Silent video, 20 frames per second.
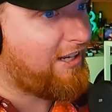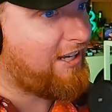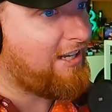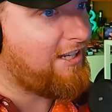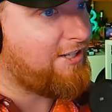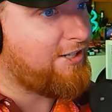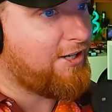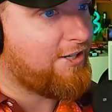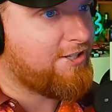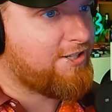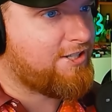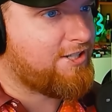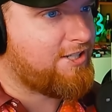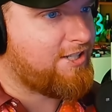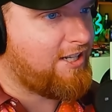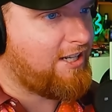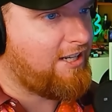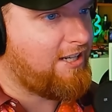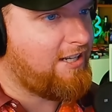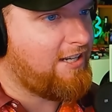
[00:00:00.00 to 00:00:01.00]
he does
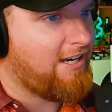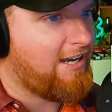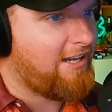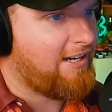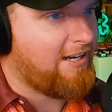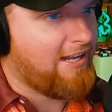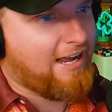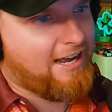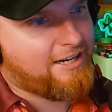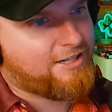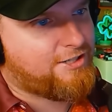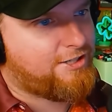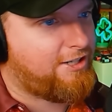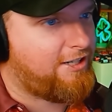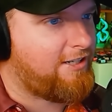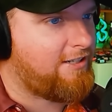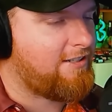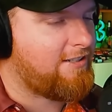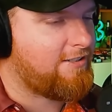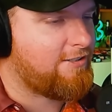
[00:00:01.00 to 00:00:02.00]
see and
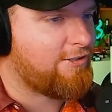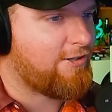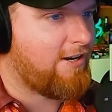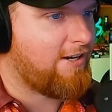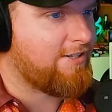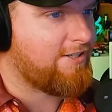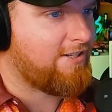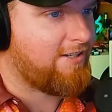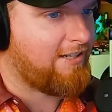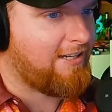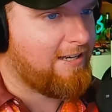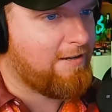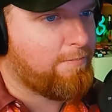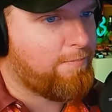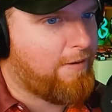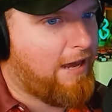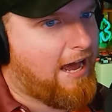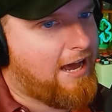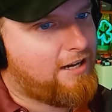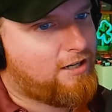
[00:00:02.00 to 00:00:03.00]
actually tries to get
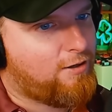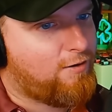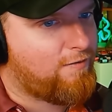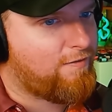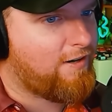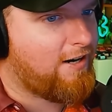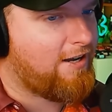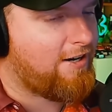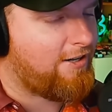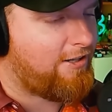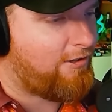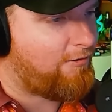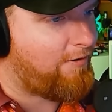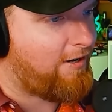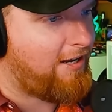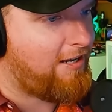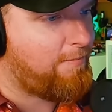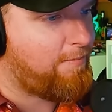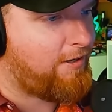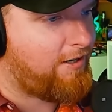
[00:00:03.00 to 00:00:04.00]
back over out of the
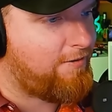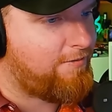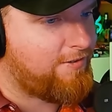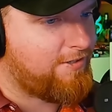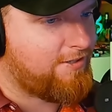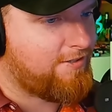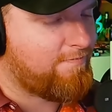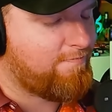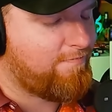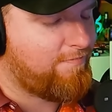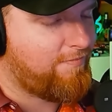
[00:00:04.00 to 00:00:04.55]
way, but it was,